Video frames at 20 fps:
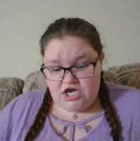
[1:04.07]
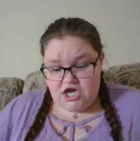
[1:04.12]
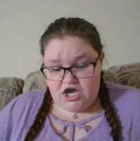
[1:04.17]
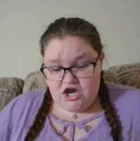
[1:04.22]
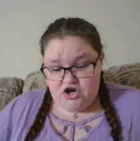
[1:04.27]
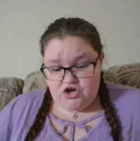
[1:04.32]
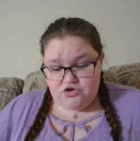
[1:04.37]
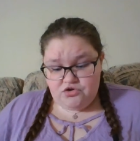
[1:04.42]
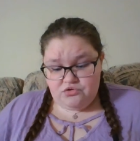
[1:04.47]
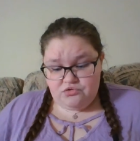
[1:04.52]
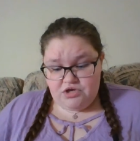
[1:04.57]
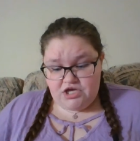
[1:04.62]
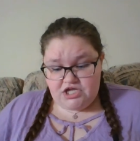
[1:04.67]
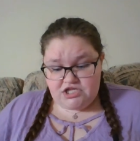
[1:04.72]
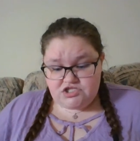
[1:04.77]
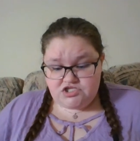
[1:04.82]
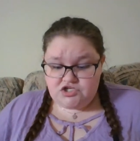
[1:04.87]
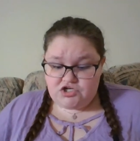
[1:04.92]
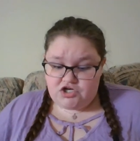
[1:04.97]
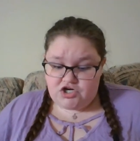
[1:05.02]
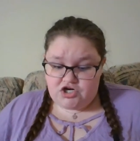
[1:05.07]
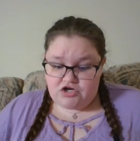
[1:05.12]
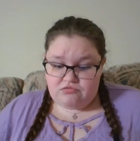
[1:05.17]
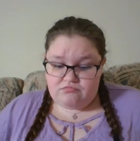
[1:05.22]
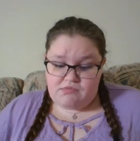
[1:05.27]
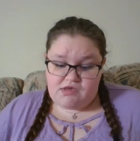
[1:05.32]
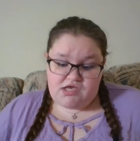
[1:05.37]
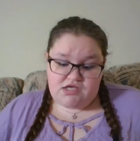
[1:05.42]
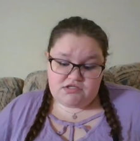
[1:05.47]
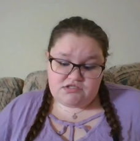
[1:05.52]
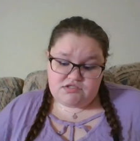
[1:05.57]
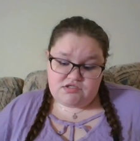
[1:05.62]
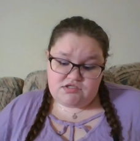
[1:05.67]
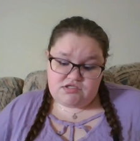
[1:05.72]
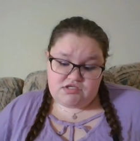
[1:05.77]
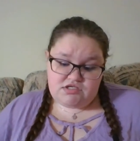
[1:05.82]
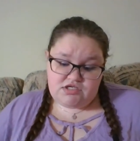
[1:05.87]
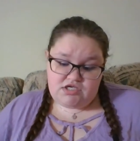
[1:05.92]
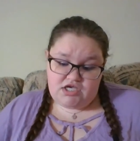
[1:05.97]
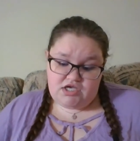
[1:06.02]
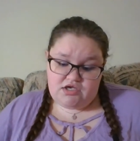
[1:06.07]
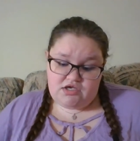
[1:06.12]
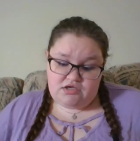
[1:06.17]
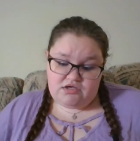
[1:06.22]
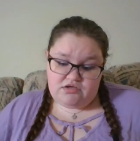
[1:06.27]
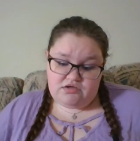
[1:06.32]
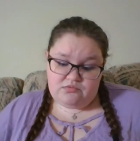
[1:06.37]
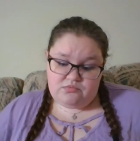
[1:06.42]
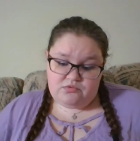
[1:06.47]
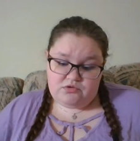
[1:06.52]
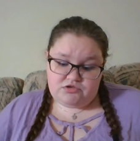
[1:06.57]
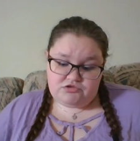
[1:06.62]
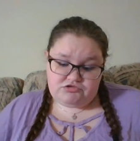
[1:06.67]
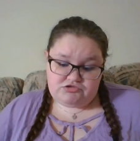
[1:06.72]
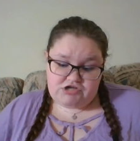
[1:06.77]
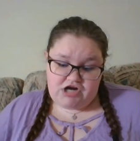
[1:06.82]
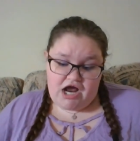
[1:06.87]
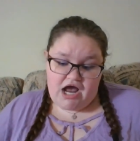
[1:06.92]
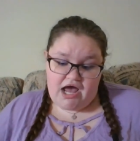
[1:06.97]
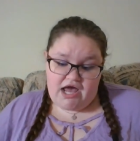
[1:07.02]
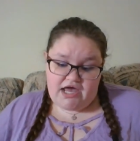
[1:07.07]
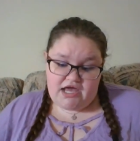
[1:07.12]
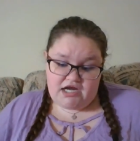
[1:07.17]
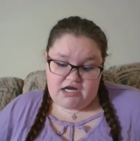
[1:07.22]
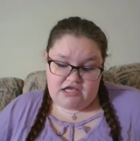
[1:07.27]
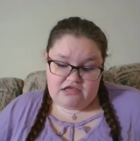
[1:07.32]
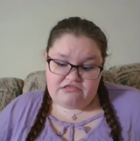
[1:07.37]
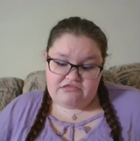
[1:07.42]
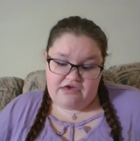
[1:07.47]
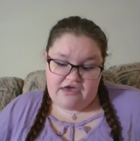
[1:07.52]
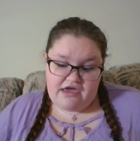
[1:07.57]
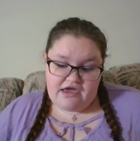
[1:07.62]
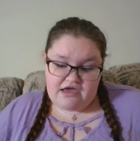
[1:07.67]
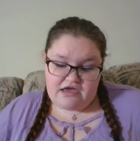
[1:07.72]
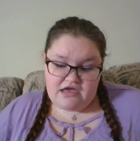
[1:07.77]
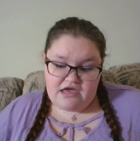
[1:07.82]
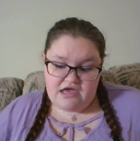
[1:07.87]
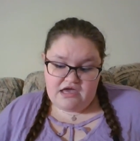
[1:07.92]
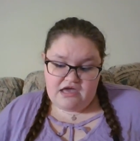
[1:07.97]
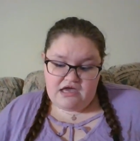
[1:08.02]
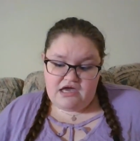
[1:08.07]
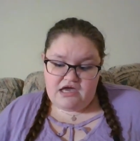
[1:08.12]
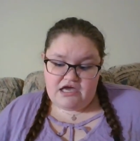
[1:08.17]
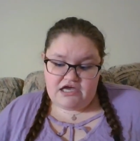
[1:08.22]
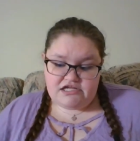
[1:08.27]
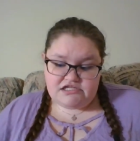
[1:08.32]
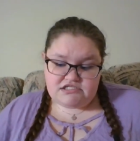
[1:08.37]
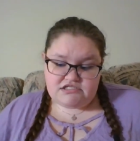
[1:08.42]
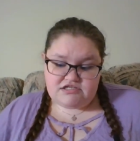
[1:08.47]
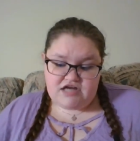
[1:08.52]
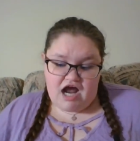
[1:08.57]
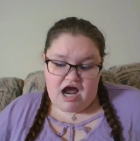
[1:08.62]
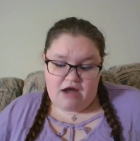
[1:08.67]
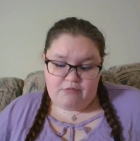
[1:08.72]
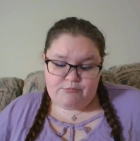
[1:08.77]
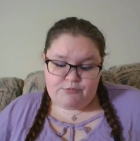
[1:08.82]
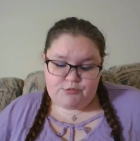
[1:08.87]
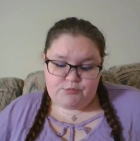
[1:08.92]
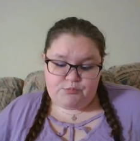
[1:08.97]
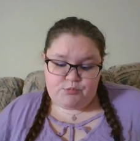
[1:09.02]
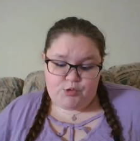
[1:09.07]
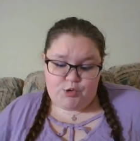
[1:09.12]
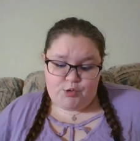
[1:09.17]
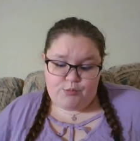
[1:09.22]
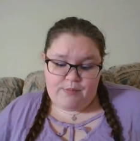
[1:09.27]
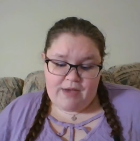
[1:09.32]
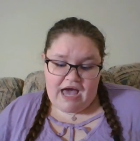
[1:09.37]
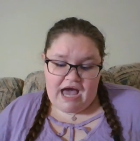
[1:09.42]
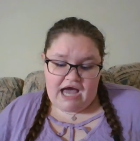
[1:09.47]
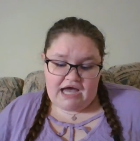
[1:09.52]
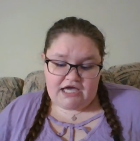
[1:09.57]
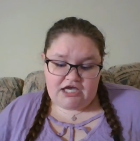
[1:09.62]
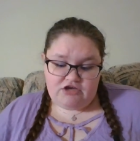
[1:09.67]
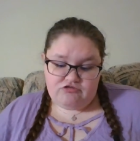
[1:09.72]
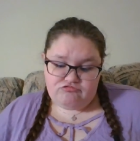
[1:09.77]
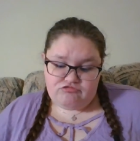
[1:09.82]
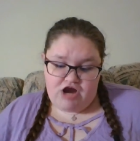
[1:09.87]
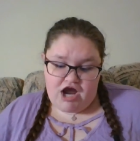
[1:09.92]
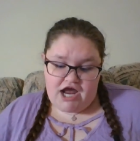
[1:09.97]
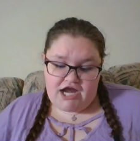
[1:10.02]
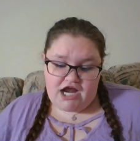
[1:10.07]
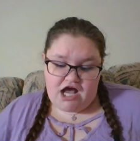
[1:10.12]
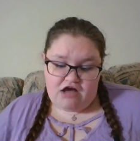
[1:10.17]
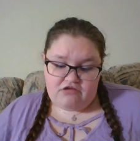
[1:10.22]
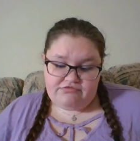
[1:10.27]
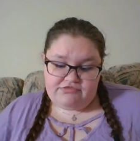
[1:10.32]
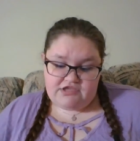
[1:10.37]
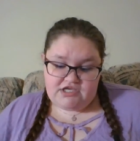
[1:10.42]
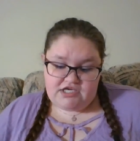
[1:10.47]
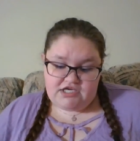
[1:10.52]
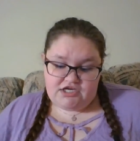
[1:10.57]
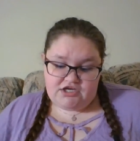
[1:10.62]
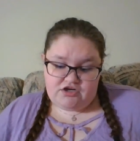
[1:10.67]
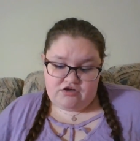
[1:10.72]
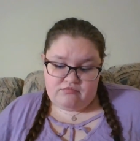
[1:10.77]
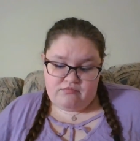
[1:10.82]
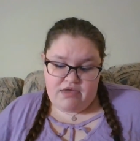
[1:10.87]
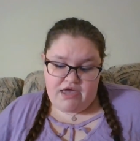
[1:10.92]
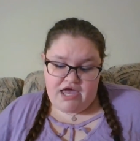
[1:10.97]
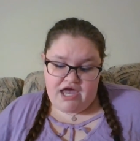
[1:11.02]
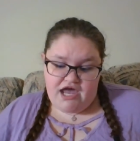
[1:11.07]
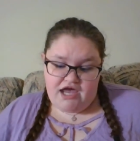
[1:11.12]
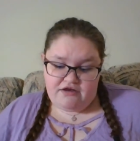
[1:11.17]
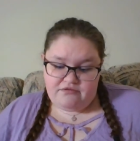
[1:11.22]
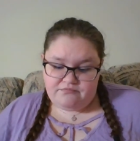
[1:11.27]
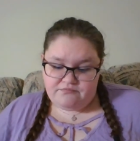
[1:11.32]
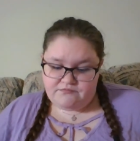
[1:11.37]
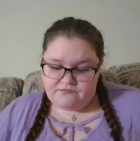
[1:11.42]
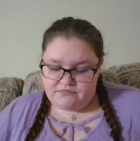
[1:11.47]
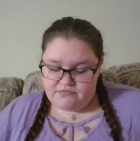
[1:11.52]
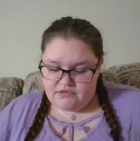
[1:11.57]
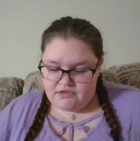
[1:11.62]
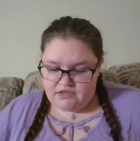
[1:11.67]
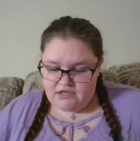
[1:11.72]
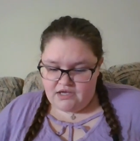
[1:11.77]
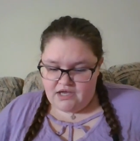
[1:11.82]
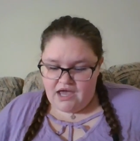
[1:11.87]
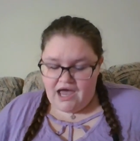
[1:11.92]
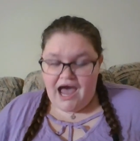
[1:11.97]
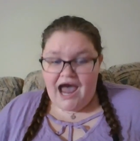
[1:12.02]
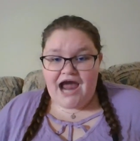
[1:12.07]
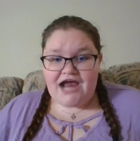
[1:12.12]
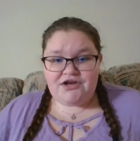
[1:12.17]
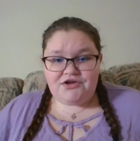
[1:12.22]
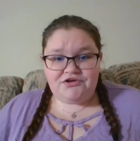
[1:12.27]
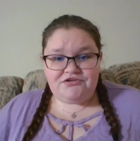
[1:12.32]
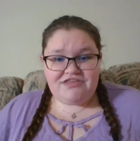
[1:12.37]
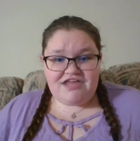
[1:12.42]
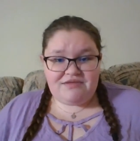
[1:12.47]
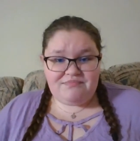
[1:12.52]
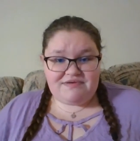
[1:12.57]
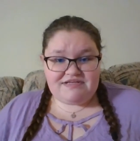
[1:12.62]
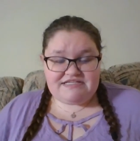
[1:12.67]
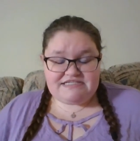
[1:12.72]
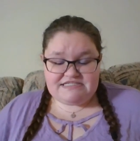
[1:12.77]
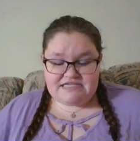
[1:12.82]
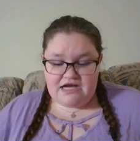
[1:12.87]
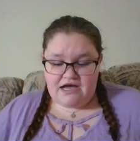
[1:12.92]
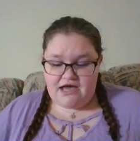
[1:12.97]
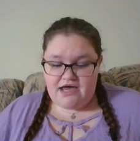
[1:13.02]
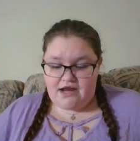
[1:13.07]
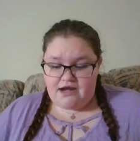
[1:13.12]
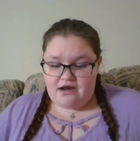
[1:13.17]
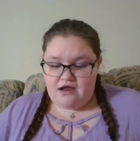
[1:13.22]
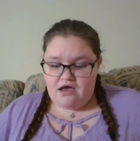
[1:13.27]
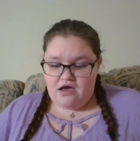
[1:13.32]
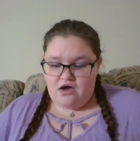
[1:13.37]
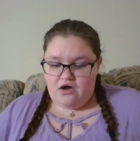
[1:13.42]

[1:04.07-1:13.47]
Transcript: care who gets hurt means he will try anything. It's time to pull back and ride out the year, man. I knew they'd be stunned